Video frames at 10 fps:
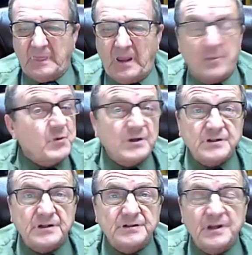
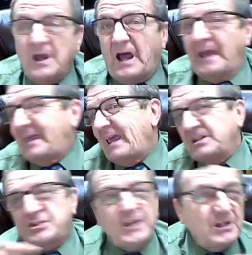prejudiced. I can't
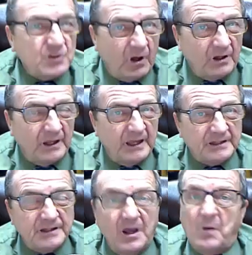change all that,
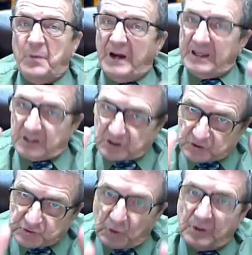but I can
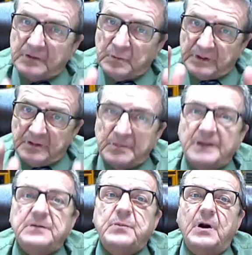control it within my
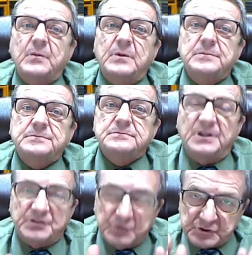department.
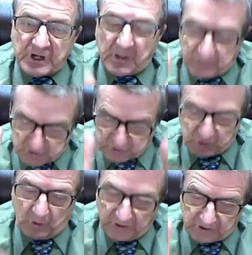That's your job.
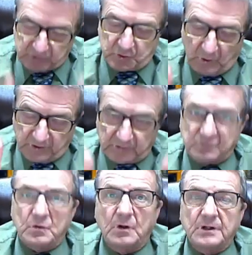Control
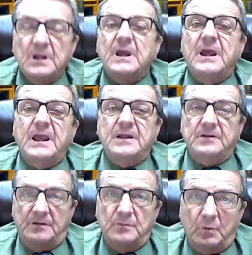it,
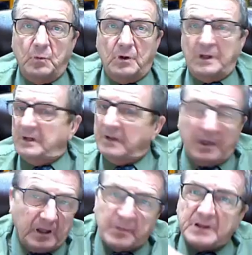and work at
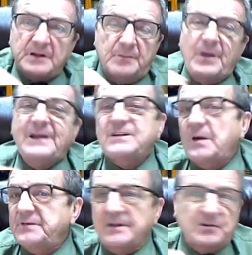it. My job
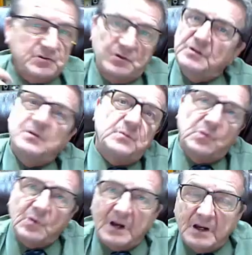is not to turn him
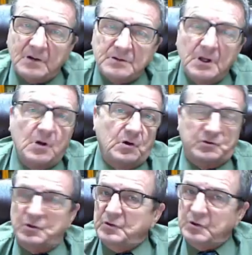around or
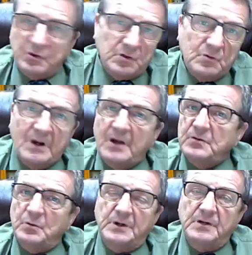turn her around or
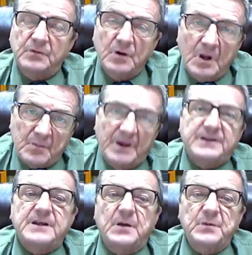whatever. My
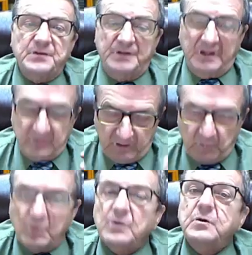job is at
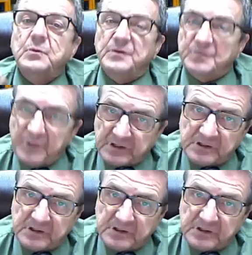work, you respect the